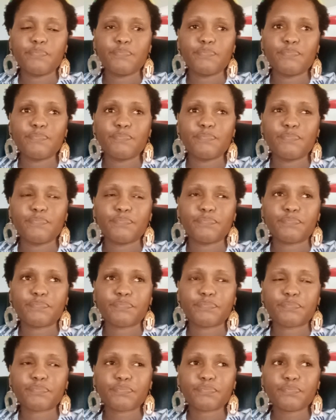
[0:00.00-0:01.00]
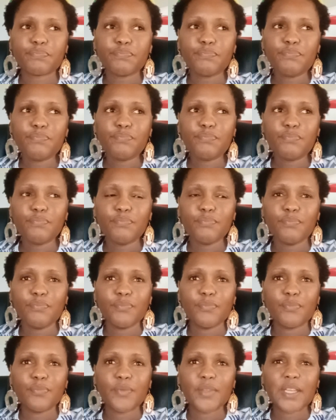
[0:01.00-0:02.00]

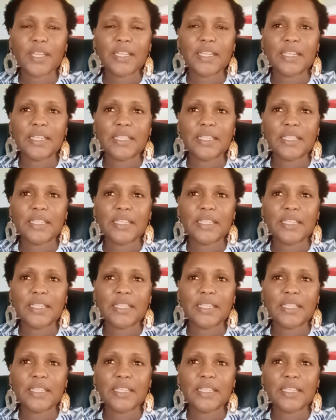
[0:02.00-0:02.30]
No one is speaking in this clip.